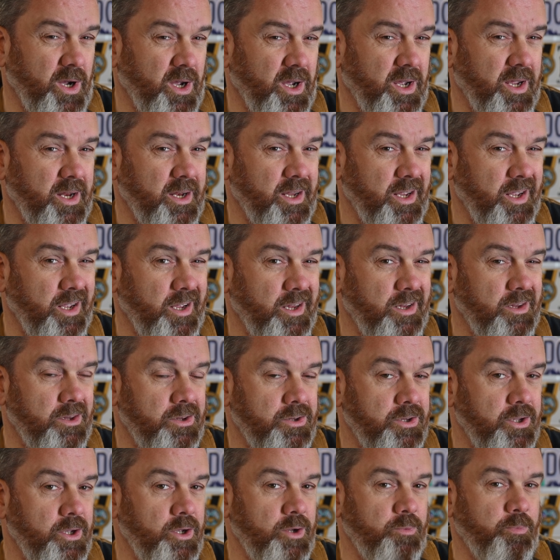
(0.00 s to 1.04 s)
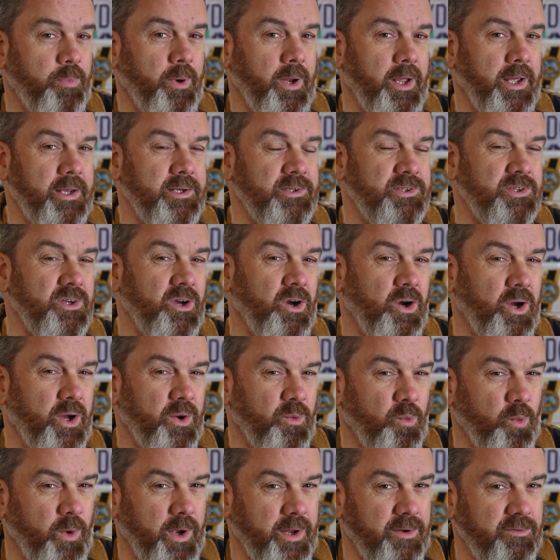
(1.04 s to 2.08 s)
and in third place I
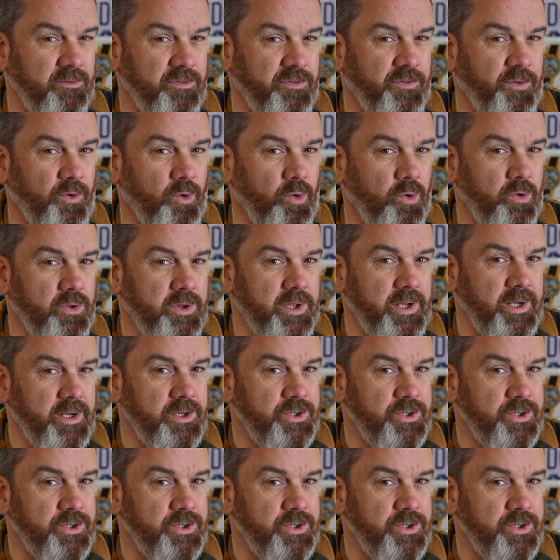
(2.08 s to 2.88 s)
went for the